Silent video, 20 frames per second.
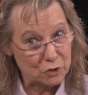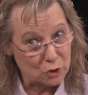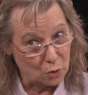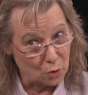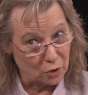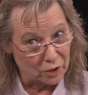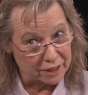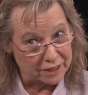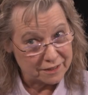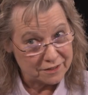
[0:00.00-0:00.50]

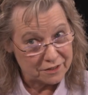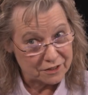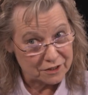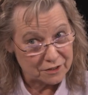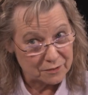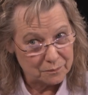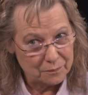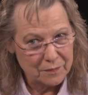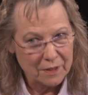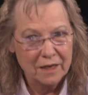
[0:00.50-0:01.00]
toys.
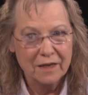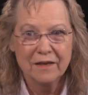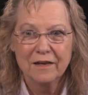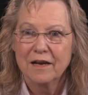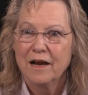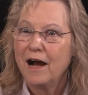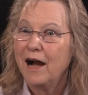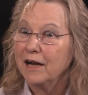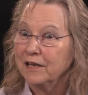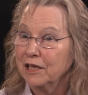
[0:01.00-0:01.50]

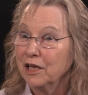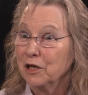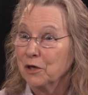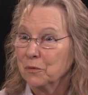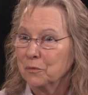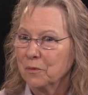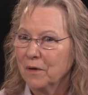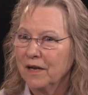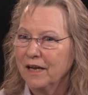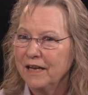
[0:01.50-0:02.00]
Mm-hmm. I know,
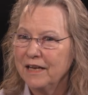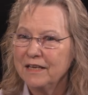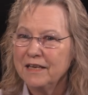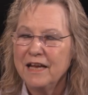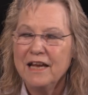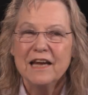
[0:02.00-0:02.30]
right?